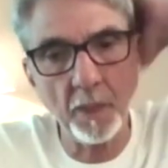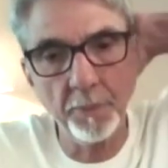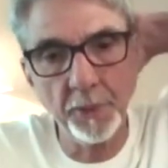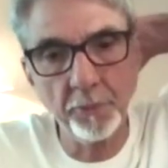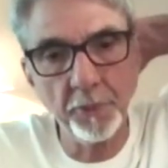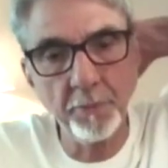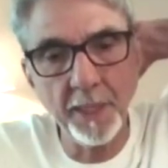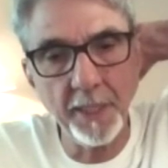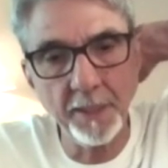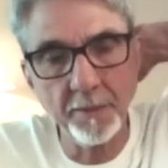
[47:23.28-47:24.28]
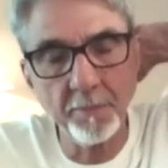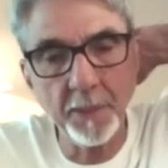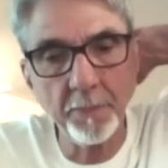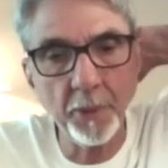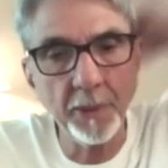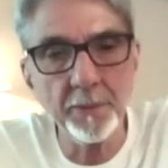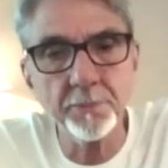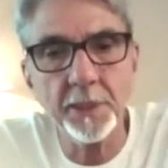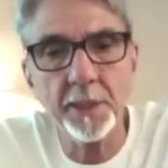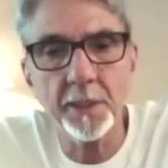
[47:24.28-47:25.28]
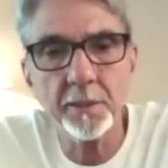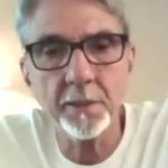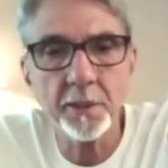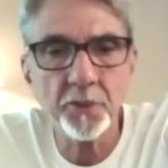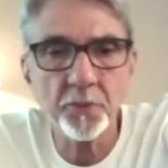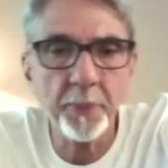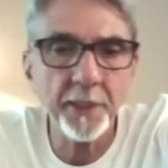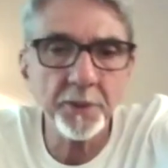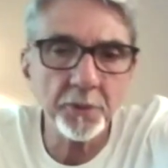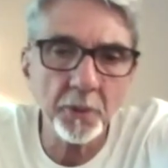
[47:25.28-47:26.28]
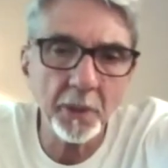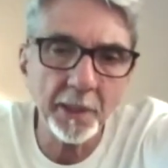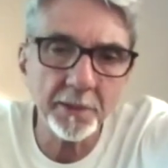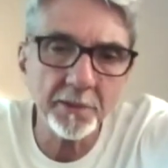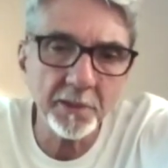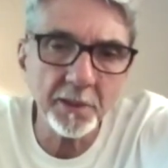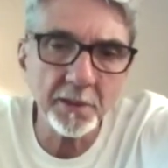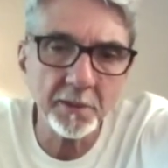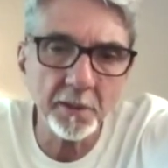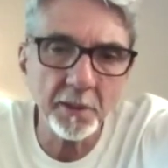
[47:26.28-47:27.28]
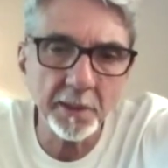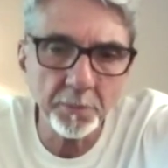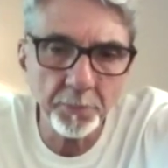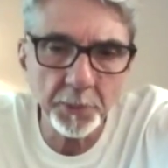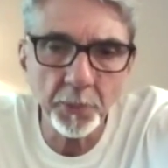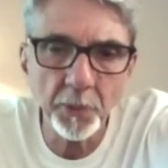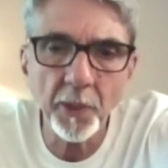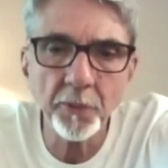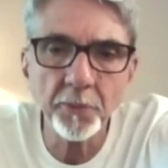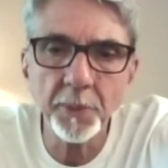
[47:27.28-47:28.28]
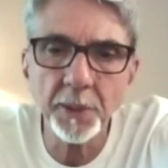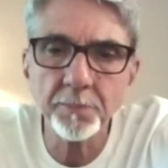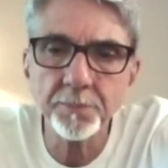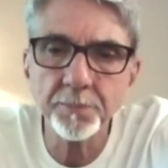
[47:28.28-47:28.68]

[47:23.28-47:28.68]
between my body and the space or other things and other people around me.